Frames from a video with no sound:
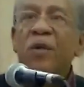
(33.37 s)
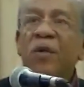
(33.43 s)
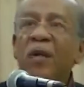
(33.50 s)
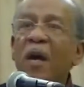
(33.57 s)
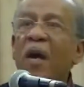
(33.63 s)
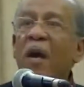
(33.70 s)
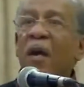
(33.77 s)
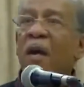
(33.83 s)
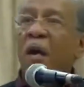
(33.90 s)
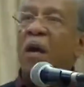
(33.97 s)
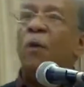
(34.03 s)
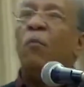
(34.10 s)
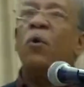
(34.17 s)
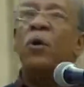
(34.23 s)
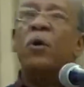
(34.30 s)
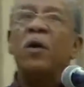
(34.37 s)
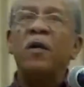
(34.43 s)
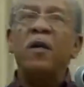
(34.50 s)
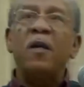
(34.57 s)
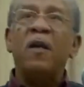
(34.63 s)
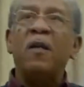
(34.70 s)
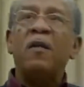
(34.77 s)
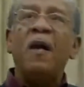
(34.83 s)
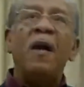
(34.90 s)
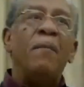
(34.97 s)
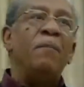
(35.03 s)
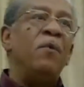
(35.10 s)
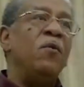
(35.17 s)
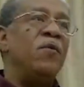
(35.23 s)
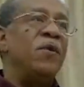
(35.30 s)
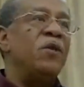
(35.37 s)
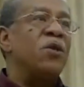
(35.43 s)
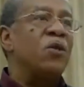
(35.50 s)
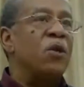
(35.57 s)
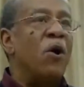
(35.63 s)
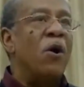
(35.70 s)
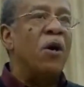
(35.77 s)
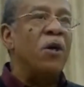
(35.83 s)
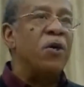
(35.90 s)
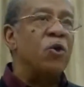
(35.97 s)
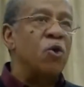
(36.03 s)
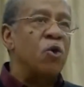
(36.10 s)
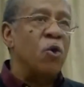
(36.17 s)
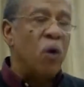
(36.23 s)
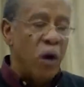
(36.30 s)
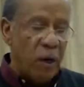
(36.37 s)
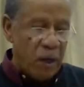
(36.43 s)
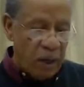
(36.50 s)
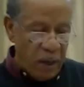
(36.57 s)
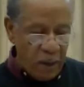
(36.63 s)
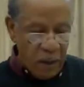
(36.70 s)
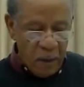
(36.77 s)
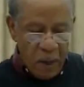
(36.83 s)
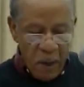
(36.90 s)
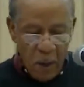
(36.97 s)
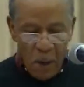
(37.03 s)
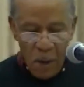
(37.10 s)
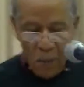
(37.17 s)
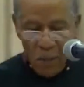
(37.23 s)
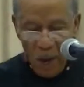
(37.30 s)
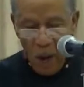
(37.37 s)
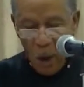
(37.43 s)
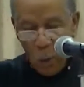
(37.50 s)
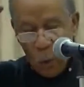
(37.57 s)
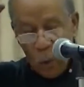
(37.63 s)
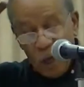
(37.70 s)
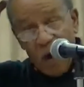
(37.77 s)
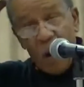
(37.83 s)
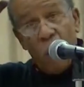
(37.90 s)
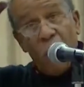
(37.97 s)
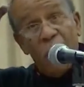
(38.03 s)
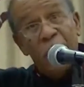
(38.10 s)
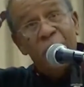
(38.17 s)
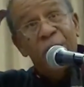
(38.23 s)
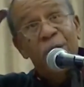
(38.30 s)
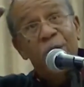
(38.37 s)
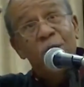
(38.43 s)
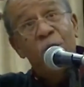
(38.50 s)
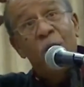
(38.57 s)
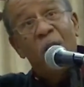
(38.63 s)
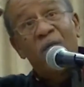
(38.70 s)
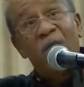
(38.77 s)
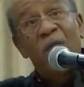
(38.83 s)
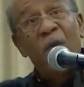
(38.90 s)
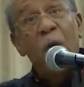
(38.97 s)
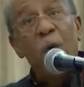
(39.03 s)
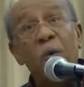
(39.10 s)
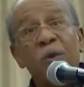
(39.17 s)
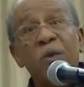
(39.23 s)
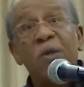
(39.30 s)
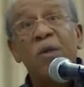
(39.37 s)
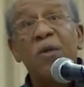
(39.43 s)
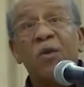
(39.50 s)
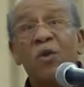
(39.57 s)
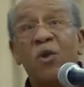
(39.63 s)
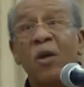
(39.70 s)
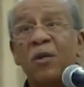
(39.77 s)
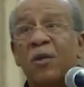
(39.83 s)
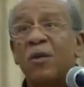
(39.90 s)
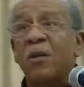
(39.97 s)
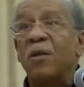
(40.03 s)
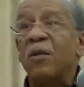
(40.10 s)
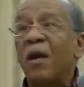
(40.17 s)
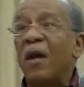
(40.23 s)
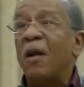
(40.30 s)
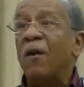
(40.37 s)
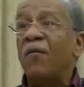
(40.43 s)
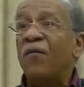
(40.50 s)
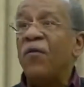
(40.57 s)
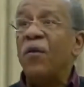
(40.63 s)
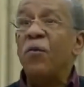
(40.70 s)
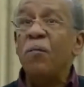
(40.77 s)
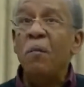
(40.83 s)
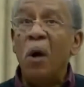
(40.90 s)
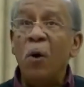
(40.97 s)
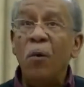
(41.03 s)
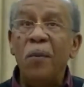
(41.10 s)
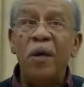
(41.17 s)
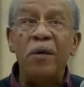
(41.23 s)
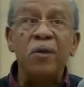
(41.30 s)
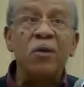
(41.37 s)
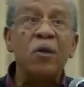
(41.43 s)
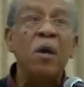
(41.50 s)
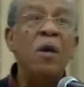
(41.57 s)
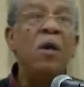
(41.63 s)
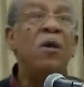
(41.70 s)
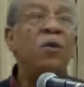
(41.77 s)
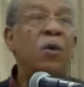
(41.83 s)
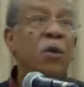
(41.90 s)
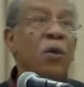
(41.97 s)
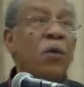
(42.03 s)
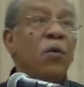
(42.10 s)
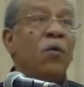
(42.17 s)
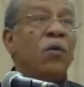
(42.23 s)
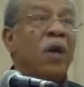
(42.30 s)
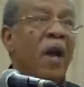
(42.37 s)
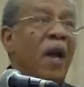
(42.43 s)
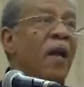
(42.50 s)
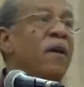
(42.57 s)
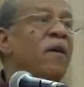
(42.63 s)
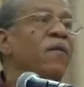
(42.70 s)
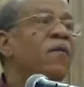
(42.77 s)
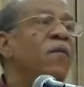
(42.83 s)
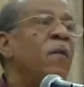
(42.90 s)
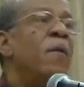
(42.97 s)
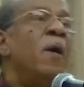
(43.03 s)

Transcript: today, and we're going to get that movie started shortly. But what I wanted to do at first is just to take a few moments to kind of